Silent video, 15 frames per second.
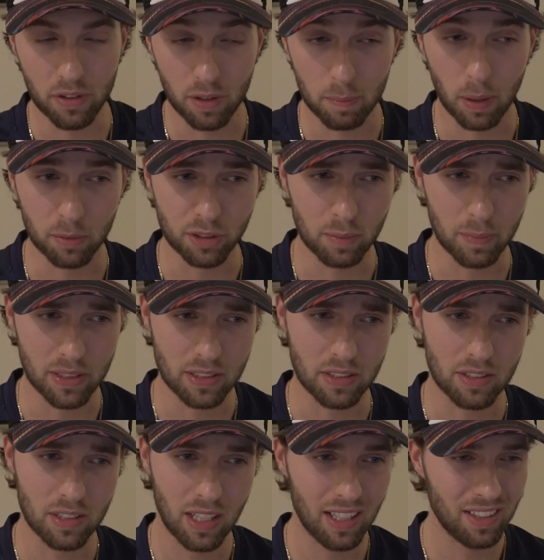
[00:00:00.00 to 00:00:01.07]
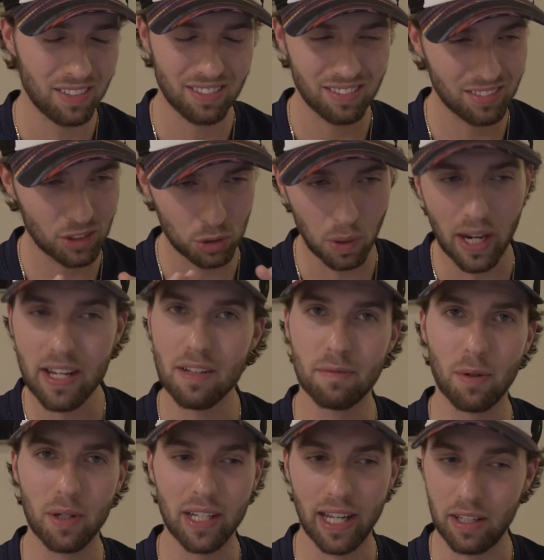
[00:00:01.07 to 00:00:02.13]
with your publishing business.
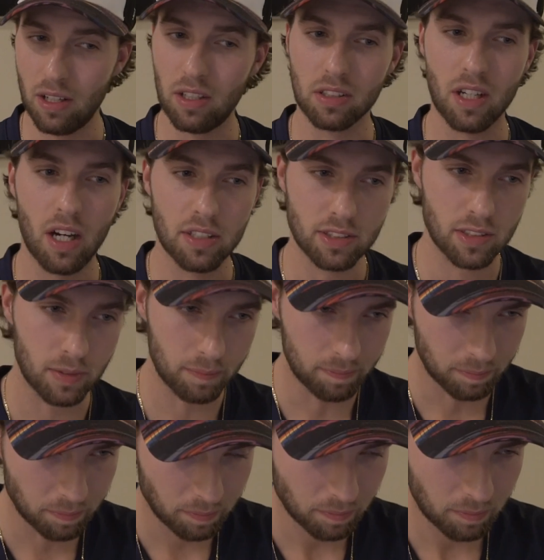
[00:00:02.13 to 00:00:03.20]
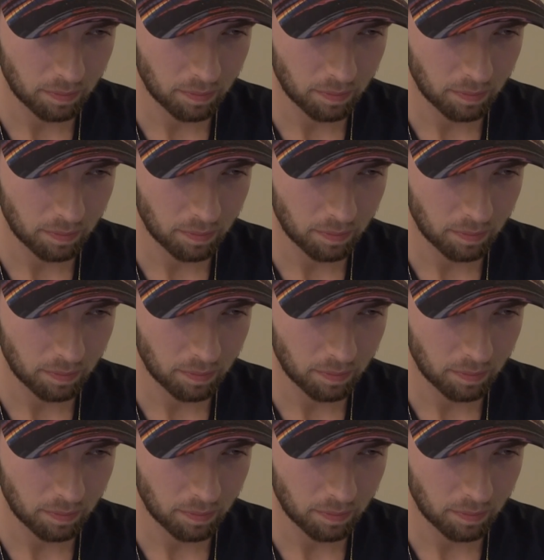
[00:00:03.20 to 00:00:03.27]
Try and avoid it at all costs.